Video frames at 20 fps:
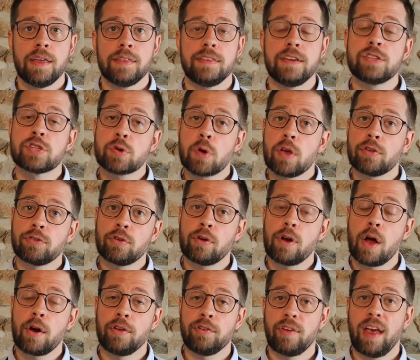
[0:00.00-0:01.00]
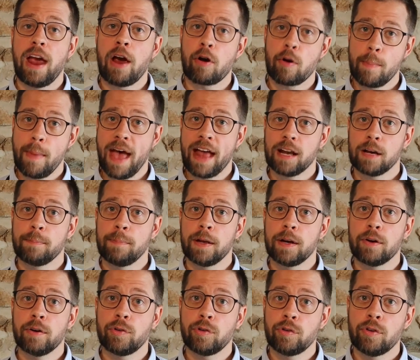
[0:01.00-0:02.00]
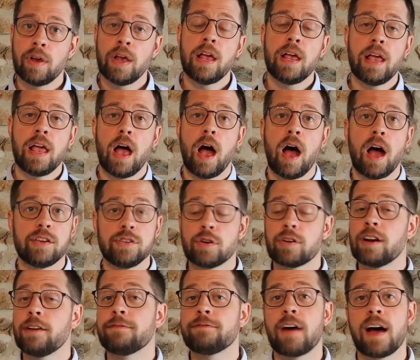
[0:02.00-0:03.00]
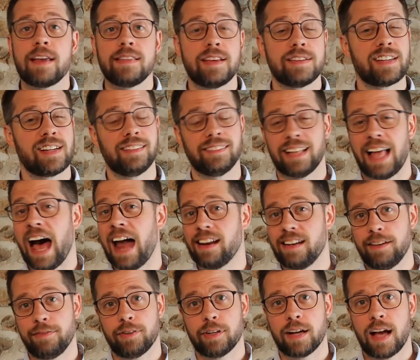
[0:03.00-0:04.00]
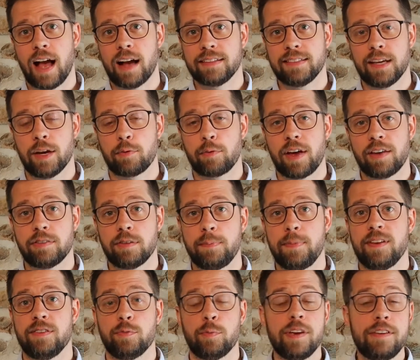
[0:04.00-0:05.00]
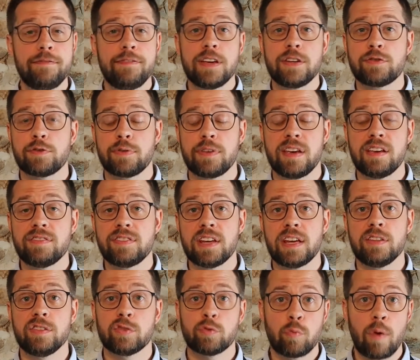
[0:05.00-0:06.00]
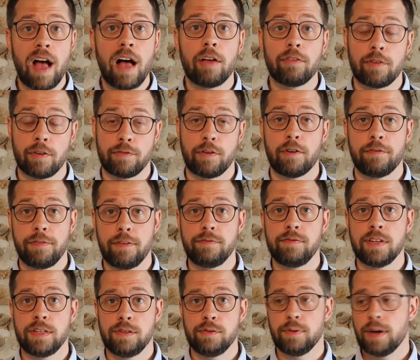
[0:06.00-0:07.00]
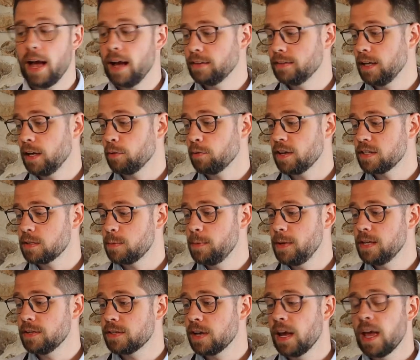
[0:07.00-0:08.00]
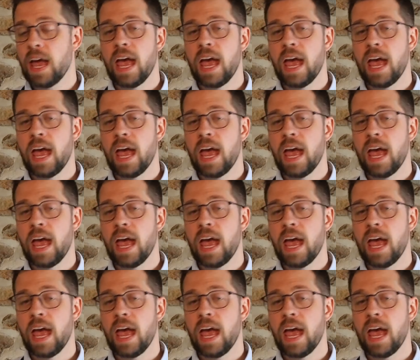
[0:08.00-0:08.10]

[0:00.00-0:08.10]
These are also known as aromatic bitters. You're going to find these in a lot of different cocktail recipes. We feature these in 12 of our 52 cocktail recipes.